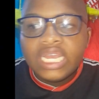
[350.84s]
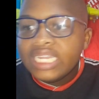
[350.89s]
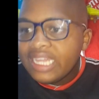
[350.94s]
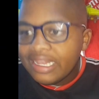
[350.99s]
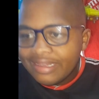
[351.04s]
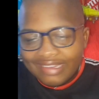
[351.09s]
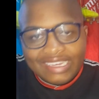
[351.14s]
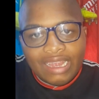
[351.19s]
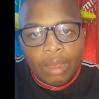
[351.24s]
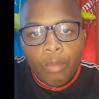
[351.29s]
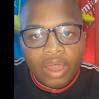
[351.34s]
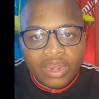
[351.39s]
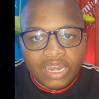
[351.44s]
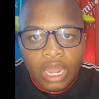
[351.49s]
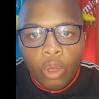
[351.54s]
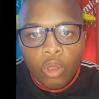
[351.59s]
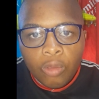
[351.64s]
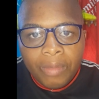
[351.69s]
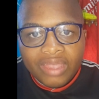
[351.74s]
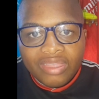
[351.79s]
someone there
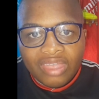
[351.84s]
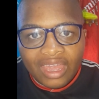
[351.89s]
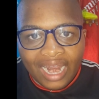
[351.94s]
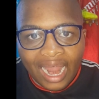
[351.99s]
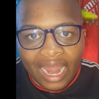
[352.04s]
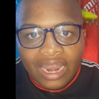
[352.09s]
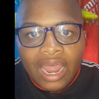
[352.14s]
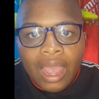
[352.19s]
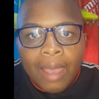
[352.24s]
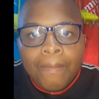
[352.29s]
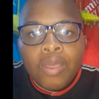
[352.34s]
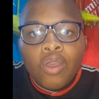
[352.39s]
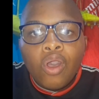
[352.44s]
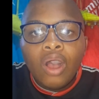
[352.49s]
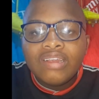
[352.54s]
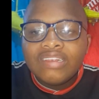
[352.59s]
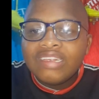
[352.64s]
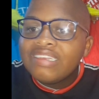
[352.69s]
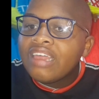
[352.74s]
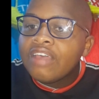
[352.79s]
will make the run.
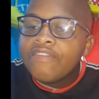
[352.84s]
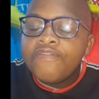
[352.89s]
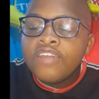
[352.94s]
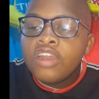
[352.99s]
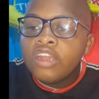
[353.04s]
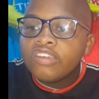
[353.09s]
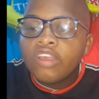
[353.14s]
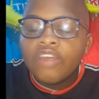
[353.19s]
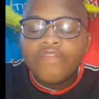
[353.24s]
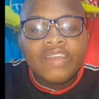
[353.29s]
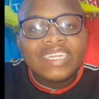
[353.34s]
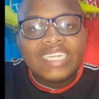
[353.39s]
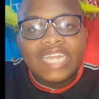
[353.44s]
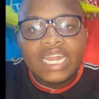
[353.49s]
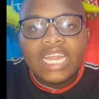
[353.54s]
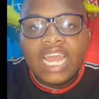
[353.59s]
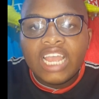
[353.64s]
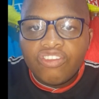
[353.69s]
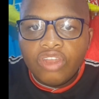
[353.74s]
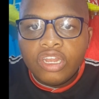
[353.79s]
Because it's the philosophy, and
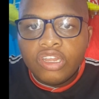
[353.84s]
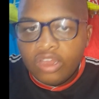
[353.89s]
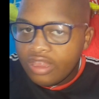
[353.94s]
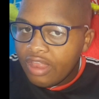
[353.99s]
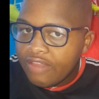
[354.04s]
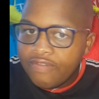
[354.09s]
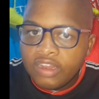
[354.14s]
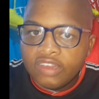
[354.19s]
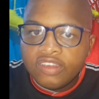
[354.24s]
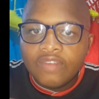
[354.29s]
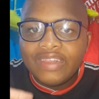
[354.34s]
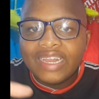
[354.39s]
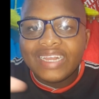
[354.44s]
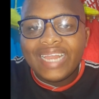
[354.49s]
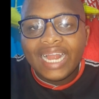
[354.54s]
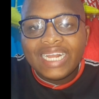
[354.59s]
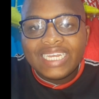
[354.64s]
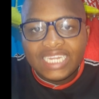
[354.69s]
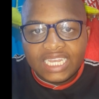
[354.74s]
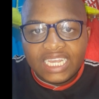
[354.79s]
actually not the philosophy, the
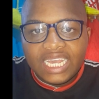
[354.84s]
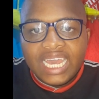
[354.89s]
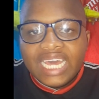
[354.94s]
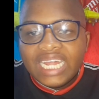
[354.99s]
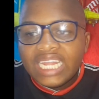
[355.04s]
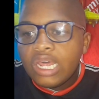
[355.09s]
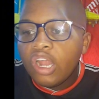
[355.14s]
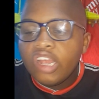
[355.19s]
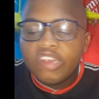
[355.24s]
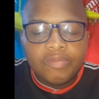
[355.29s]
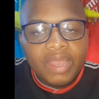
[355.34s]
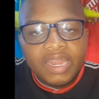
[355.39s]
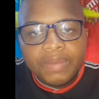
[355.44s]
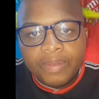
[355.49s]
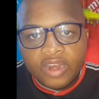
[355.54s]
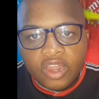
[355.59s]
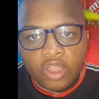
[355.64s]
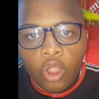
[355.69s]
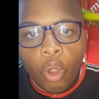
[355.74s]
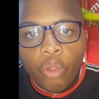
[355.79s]
tactic that was made by
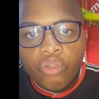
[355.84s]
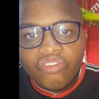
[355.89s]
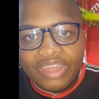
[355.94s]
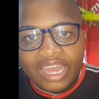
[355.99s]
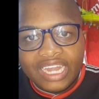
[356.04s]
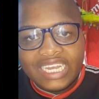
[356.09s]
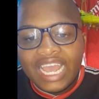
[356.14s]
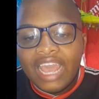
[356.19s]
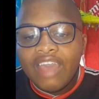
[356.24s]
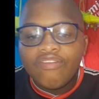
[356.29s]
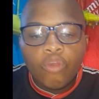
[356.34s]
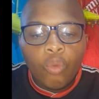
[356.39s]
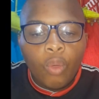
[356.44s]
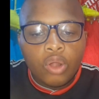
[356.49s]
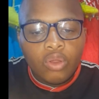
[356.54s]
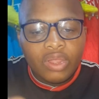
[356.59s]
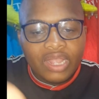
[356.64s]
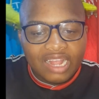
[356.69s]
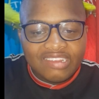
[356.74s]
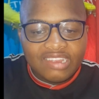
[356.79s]
the coach, that everyone
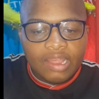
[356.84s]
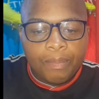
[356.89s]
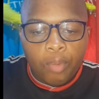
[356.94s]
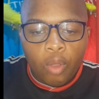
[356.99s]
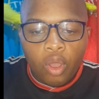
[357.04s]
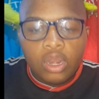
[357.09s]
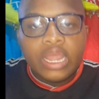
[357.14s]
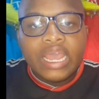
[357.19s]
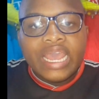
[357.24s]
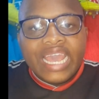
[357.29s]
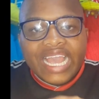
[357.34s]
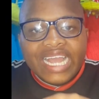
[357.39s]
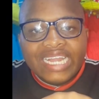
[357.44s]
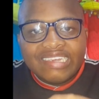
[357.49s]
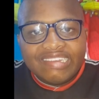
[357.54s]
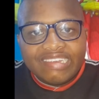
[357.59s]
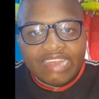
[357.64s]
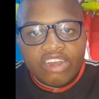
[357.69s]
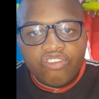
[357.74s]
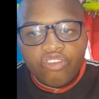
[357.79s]
who gets the ball in
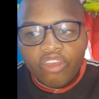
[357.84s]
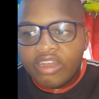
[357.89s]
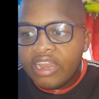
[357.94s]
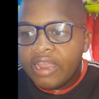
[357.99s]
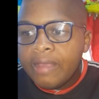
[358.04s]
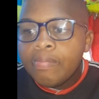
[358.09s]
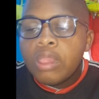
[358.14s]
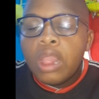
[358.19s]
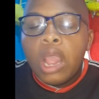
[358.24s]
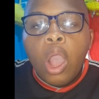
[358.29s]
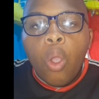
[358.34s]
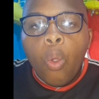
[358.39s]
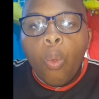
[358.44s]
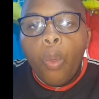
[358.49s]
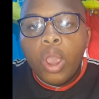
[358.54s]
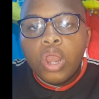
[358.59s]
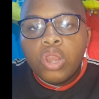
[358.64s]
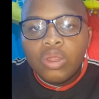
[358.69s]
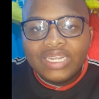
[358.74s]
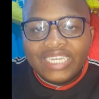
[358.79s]
centrally,
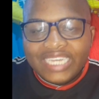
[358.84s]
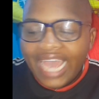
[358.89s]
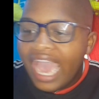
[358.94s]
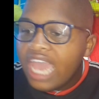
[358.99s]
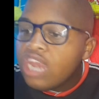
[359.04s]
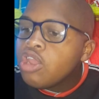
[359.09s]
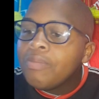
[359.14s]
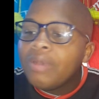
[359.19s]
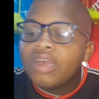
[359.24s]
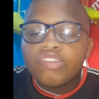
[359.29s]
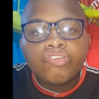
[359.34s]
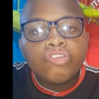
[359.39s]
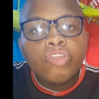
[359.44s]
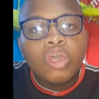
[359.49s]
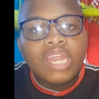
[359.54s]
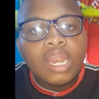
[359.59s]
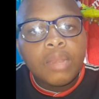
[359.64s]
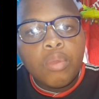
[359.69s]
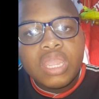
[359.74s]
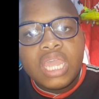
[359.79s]
when you turn, you must know
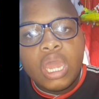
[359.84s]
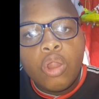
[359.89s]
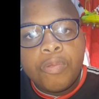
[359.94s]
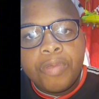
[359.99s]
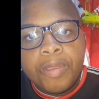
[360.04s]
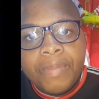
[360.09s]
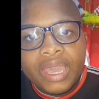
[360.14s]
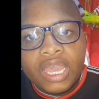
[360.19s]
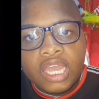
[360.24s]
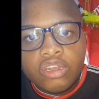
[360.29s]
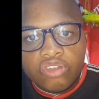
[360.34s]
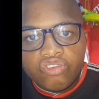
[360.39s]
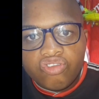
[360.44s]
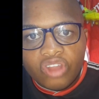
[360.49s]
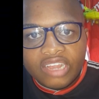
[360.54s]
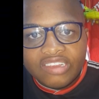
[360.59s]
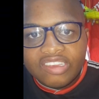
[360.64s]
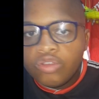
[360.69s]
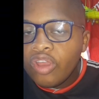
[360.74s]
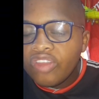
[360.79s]
that Monyane will be making those
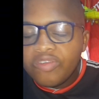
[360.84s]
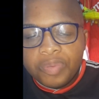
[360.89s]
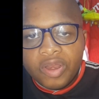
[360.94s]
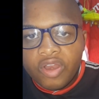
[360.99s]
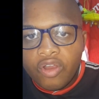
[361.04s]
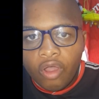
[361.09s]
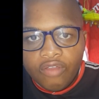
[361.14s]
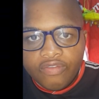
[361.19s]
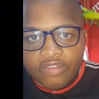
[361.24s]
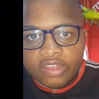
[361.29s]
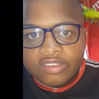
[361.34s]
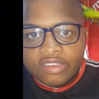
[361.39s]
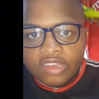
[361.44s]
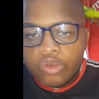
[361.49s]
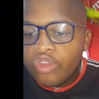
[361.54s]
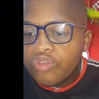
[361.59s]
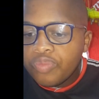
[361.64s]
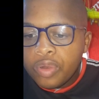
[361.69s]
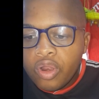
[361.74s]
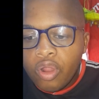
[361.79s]
runs. It was pretty obvious.
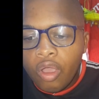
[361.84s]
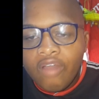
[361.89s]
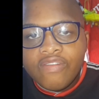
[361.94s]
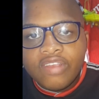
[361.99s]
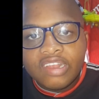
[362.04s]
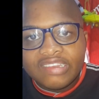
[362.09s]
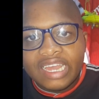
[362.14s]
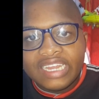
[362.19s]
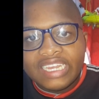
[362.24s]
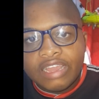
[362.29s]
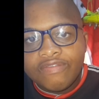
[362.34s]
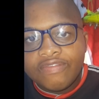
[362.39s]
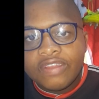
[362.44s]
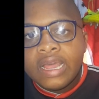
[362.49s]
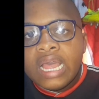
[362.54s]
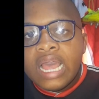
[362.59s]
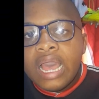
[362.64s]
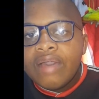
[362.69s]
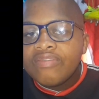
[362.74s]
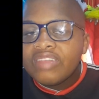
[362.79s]
That
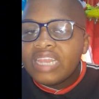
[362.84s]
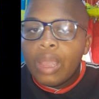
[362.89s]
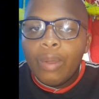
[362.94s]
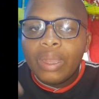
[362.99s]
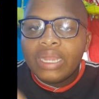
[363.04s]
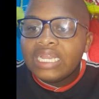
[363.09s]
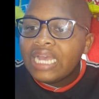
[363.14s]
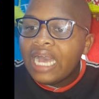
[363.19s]
they were